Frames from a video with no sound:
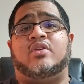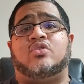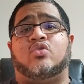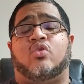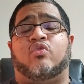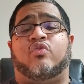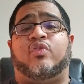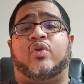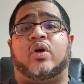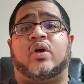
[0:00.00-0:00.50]
So
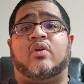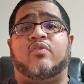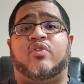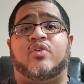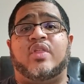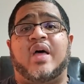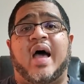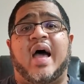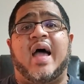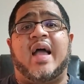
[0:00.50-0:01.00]
for for
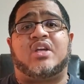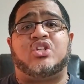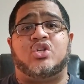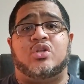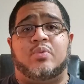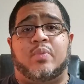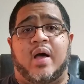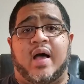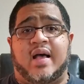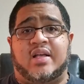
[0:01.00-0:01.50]
the
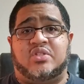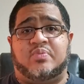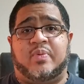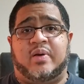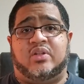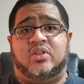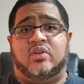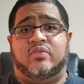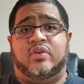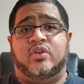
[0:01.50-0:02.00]
action
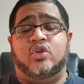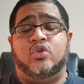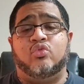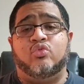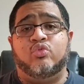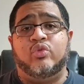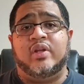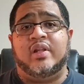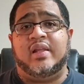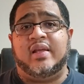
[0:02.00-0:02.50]
aspect of it, you
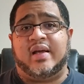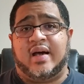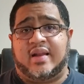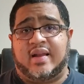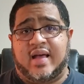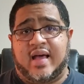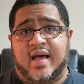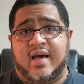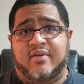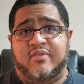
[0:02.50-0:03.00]
really gotta
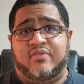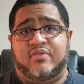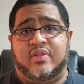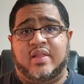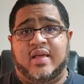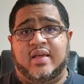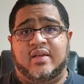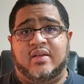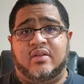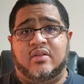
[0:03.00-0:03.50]
have
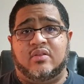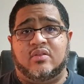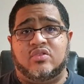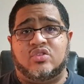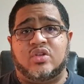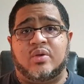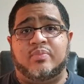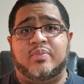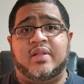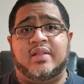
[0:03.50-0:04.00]
like
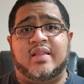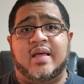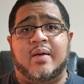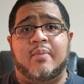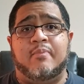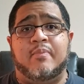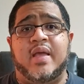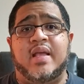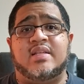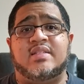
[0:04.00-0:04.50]
something
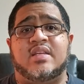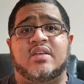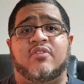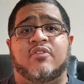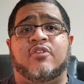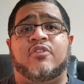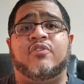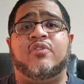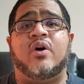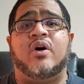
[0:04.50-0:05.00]
that makes it
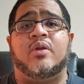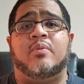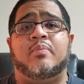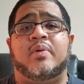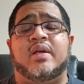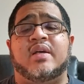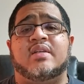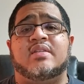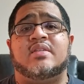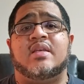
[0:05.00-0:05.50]
fun
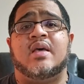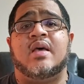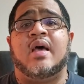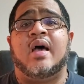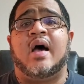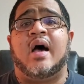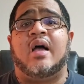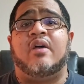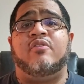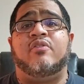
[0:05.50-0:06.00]
because
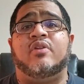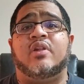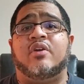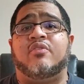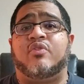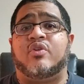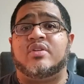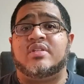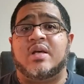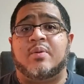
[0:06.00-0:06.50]
I feel like,
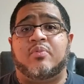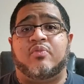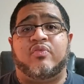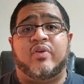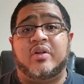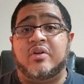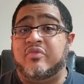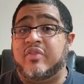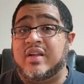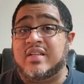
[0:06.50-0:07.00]
for example,
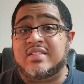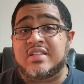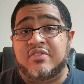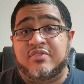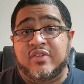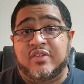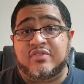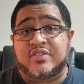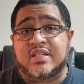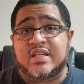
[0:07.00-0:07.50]
Final Fantasy
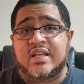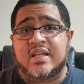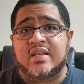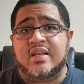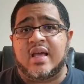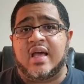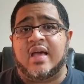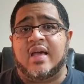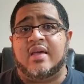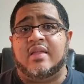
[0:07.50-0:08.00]
15
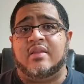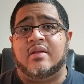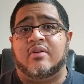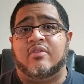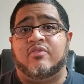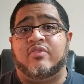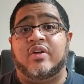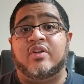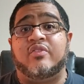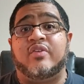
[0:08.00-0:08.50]
and
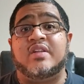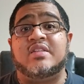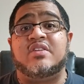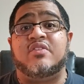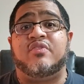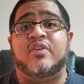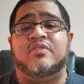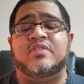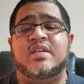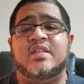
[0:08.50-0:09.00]
Final Fantasy
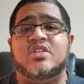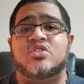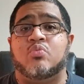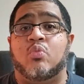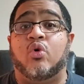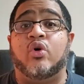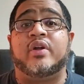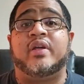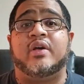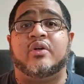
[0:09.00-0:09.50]
15 is
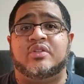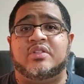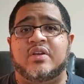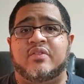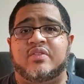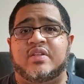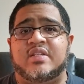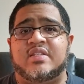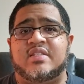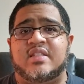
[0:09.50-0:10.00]
more guilty
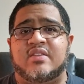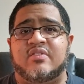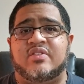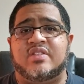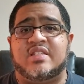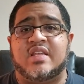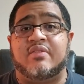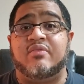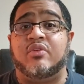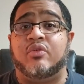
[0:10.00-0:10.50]
of this than
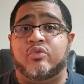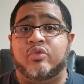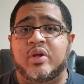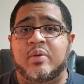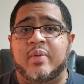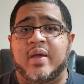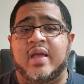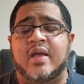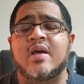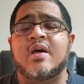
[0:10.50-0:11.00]
7
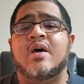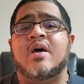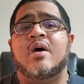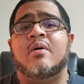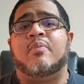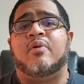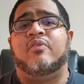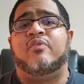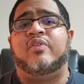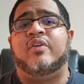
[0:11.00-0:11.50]
remake.
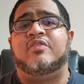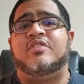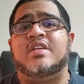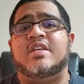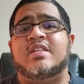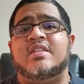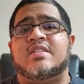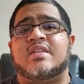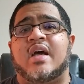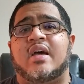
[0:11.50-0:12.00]
But
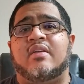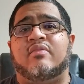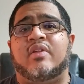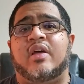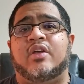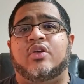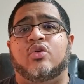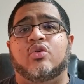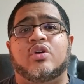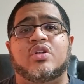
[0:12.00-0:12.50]
15 is kind of
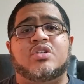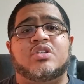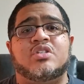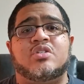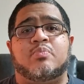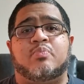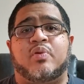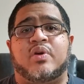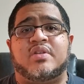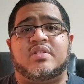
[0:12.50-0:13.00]
like you can
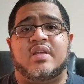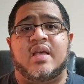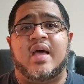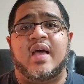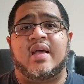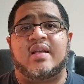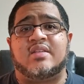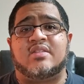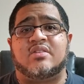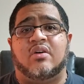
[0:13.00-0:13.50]
just press
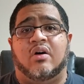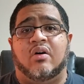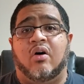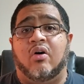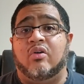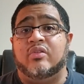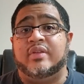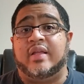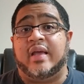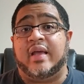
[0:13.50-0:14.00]
X
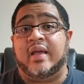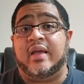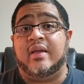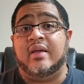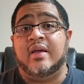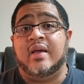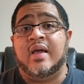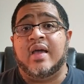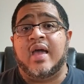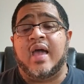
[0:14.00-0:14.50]
all
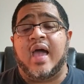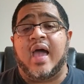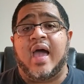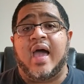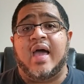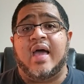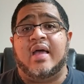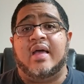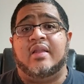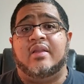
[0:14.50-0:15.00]
day
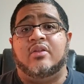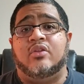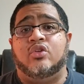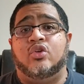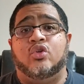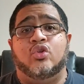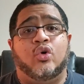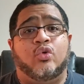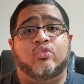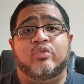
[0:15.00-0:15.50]
and
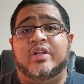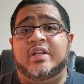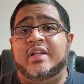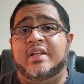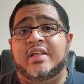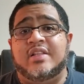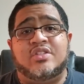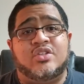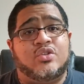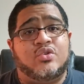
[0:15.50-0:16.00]
you don't really
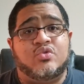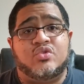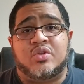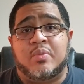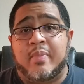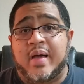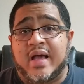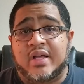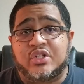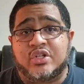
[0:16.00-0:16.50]
need to use the
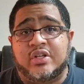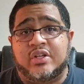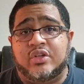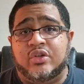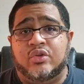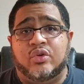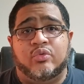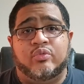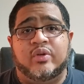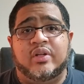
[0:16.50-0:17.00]
magic.
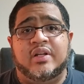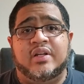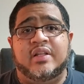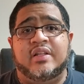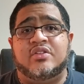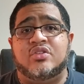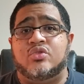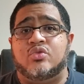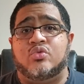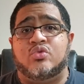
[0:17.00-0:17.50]
You don't really
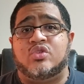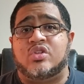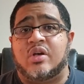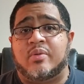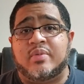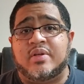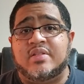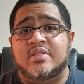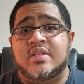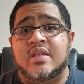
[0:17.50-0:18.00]
need to do
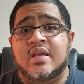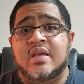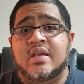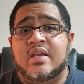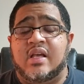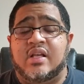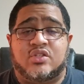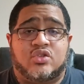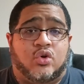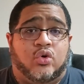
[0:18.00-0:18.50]
summons.
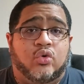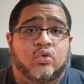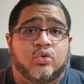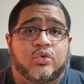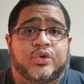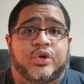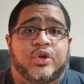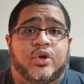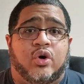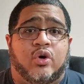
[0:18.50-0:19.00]
It's
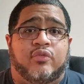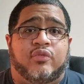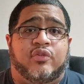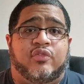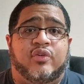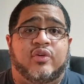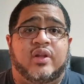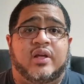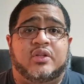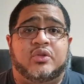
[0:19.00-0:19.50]
cool, you know, if you
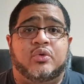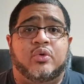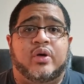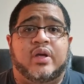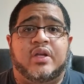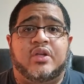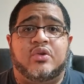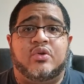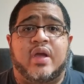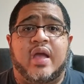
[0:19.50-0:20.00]
feel like doing
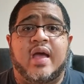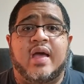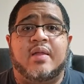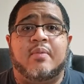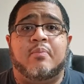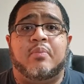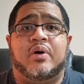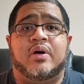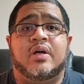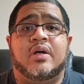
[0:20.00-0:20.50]
it, you
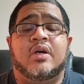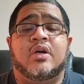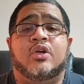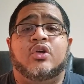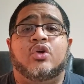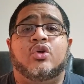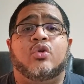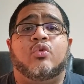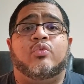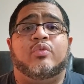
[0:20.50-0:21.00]
can, but
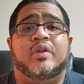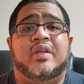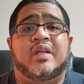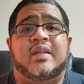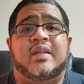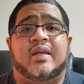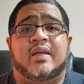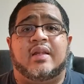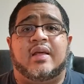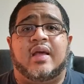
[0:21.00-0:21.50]
you don't
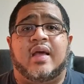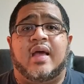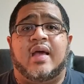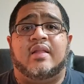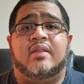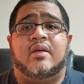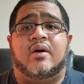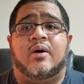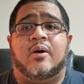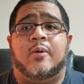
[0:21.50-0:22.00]
it.
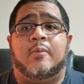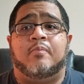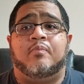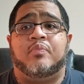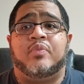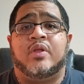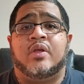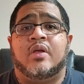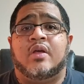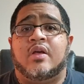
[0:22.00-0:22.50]
And um,
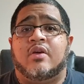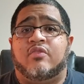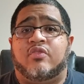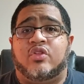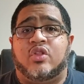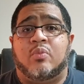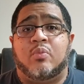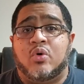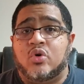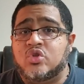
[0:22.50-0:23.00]
for
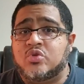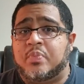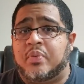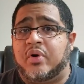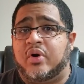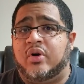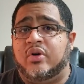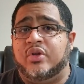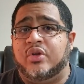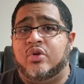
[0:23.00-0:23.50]
the most
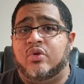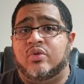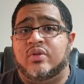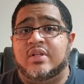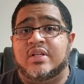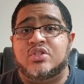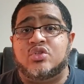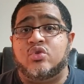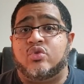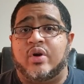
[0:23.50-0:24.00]
part, you know,
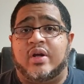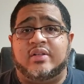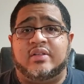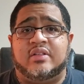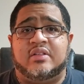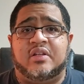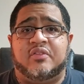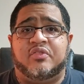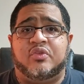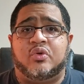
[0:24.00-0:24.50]
unless you crank the
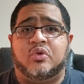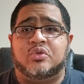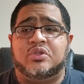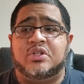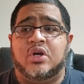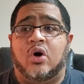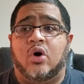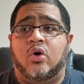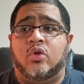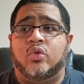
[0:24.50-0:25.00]

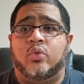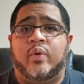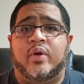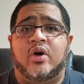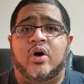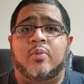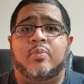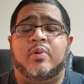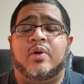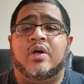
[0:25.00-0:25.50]
difficulty all the way
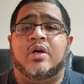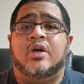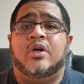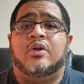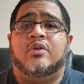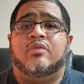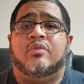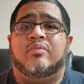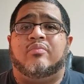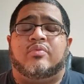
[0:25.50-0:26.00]
up,
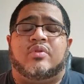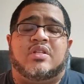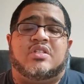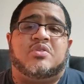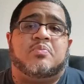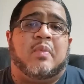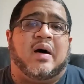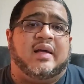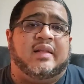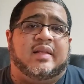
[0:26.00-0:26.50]
it's
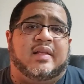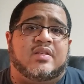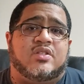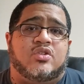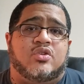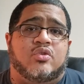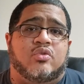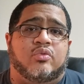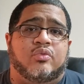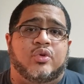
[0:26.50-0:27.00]
mindless.
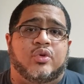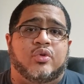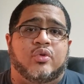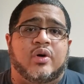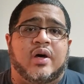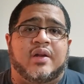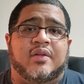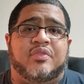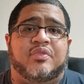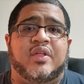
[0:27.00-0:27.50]
You don't you don't
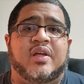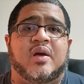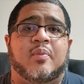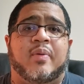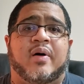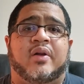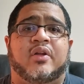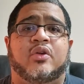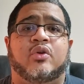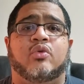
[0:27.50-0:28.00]
got to think
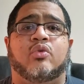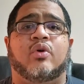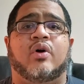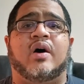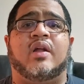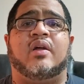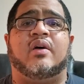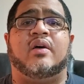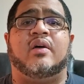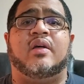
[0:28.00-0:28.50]
about it. You don't
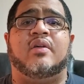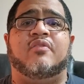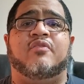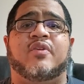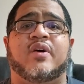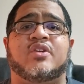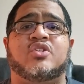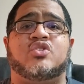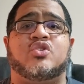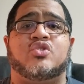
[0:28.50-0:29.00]
got to
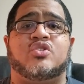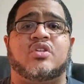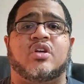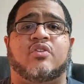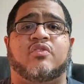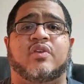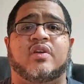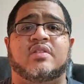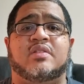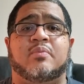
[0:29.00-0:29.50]
invest
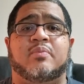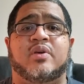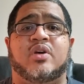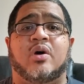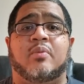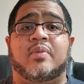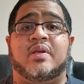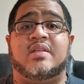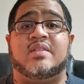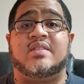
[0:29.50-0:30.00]
yourself into
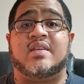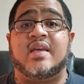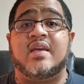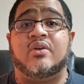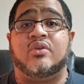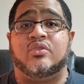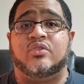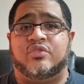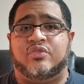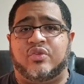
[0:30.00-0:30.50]
becoming
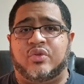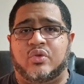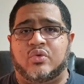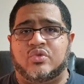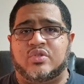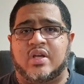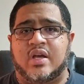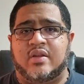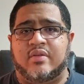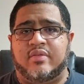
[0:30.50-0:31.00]
skilled for
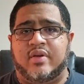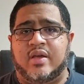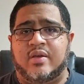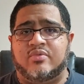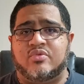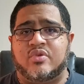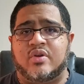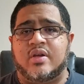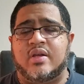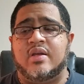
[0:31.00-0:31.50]
those kind of
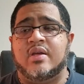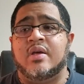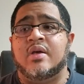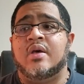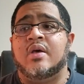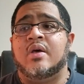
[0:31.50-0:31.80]
games, right?